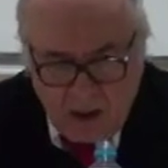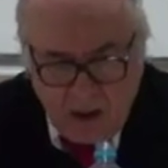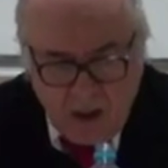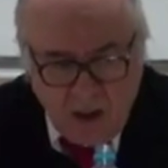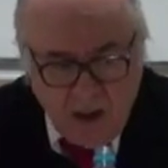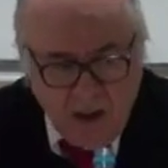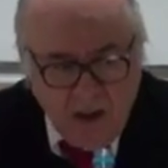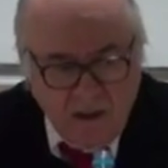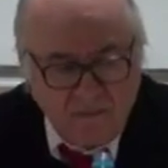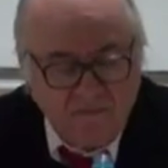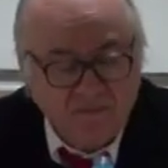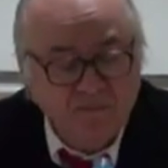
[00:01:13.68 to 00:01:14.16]

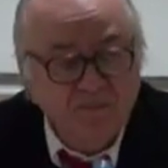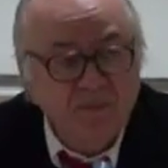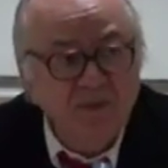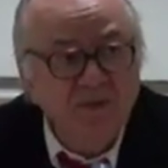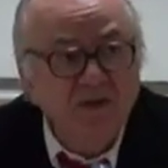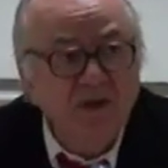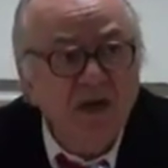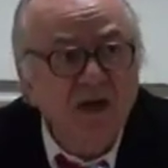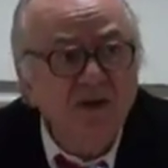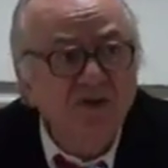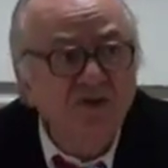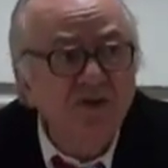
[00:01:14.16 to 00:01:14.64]
of
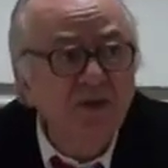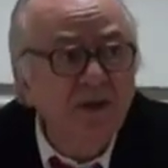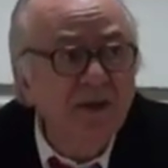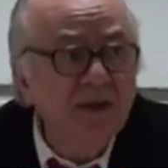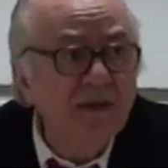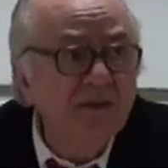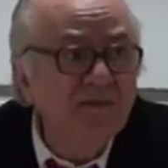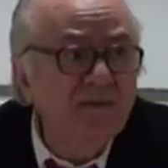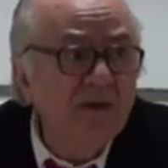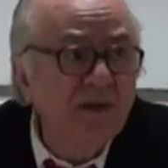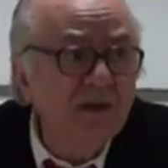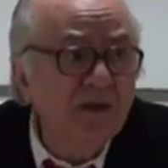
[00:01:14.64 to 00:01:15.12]
production
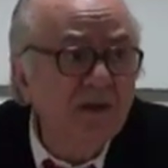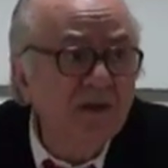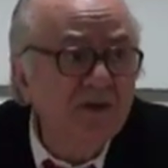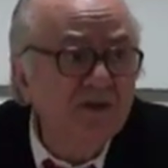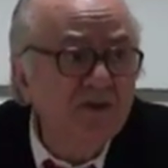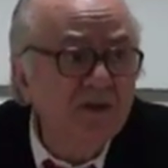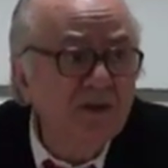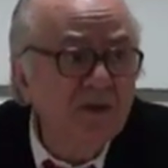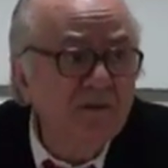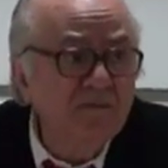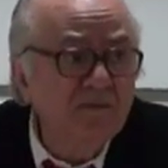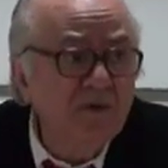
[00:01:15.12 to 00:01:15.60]
and
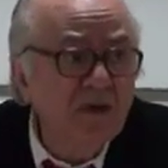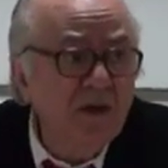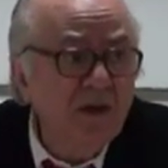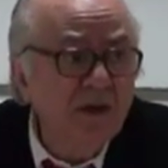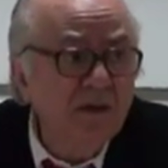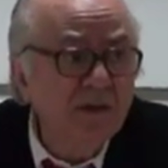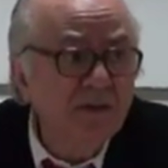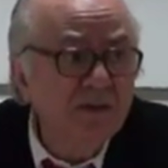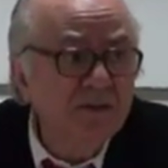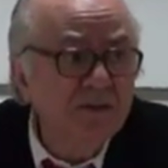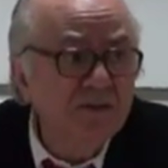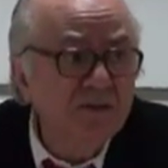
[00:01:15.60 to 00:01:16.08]
validation of
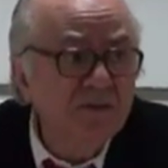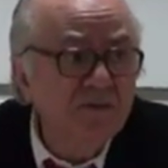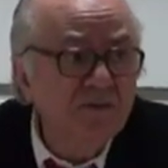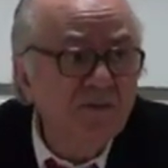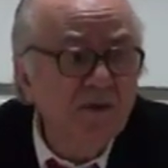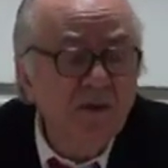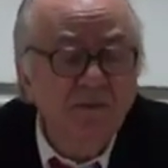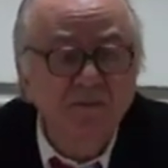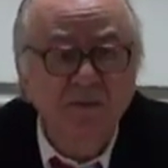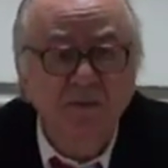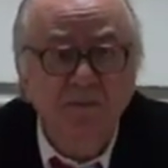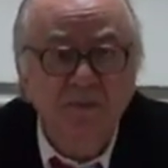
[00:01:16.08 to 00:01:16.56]
knowledge
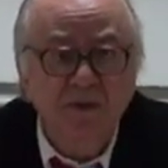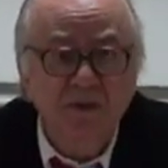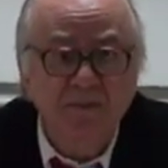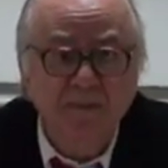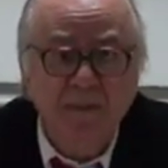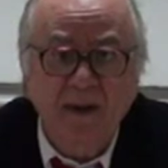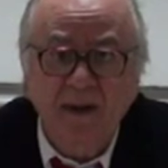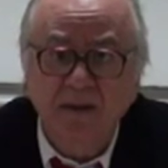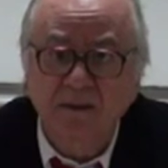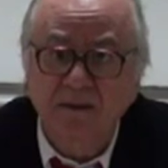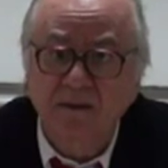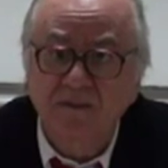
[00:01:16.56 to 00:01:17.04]
from the
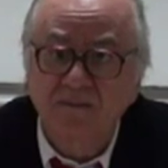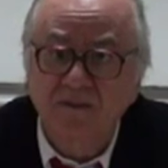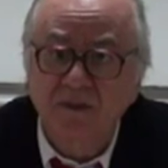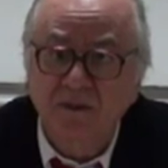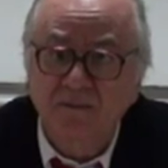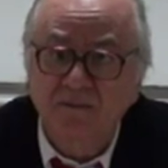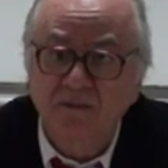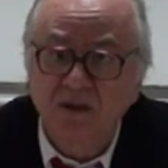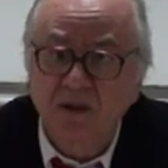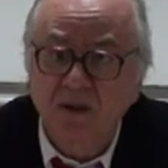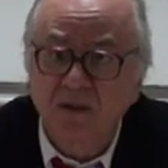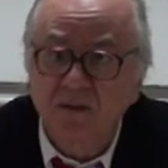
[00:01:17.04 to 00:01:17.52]
perspectives
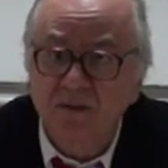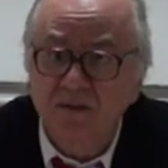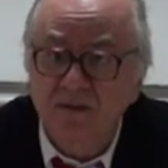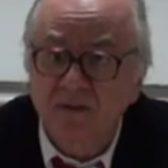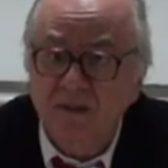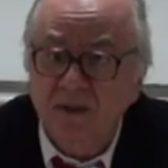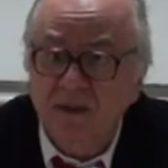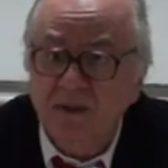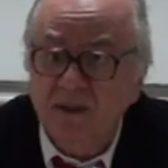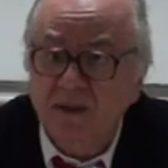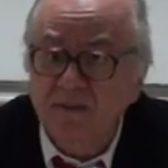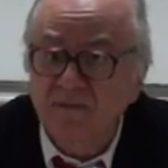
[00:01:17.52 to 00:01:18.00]
of those
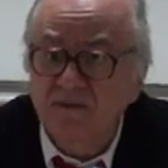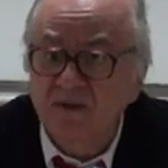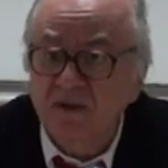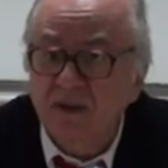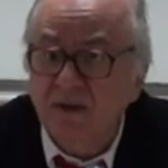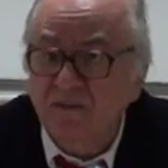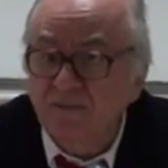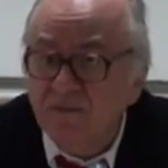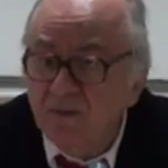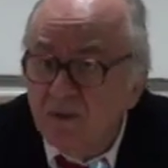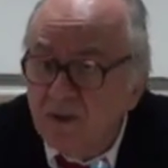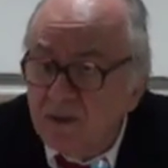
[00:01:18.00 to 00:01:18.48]
that have
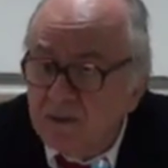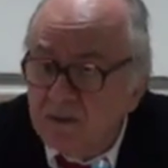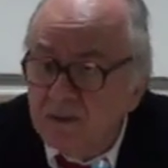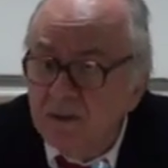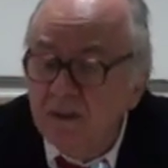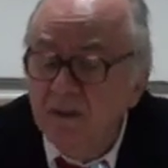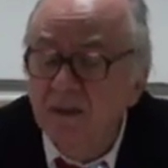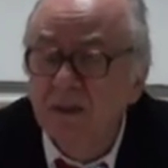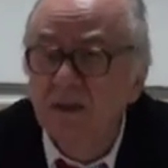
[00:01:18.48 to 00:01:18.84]
suffered